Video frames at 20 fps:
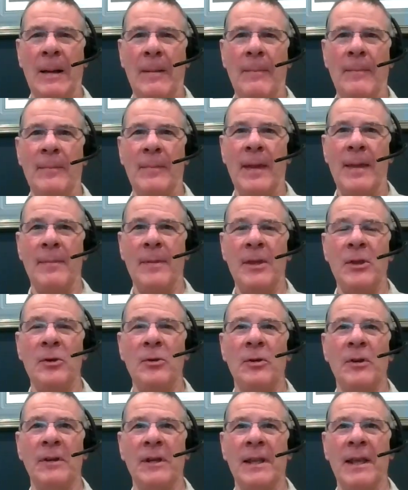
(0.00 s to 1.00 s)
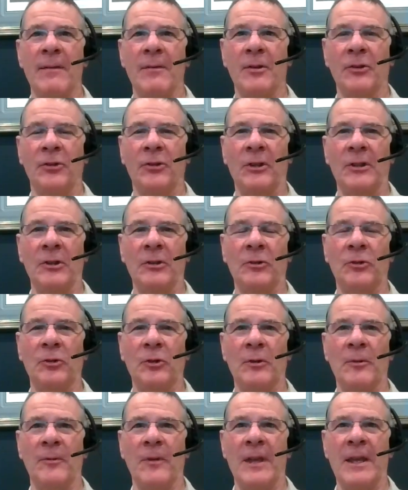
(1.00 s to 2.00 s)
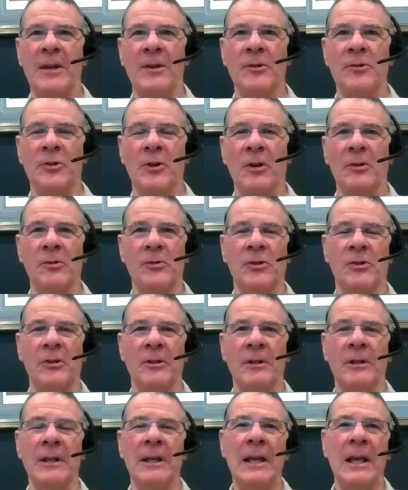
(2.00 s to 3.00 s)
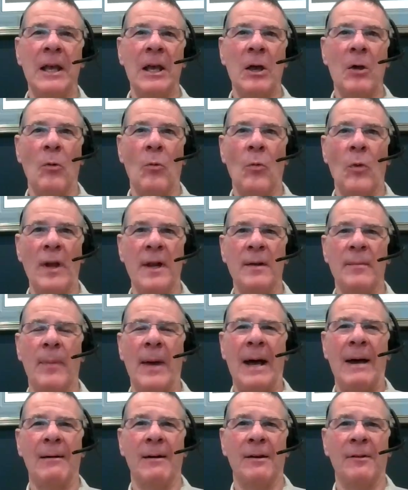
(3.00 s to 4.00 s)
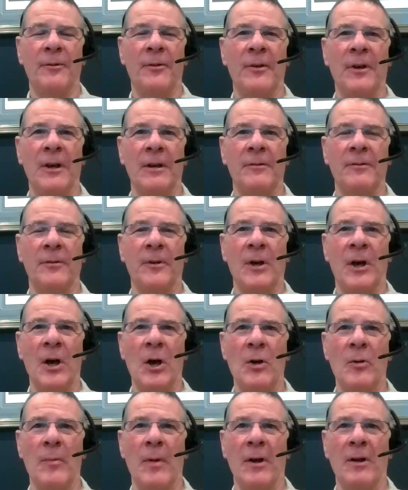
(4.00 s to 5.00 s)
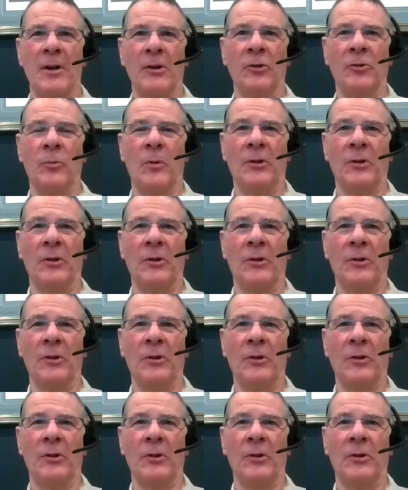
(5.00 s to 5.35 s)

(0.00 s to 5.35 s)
maybe you could give us a sort of intro to wind power for homeowners.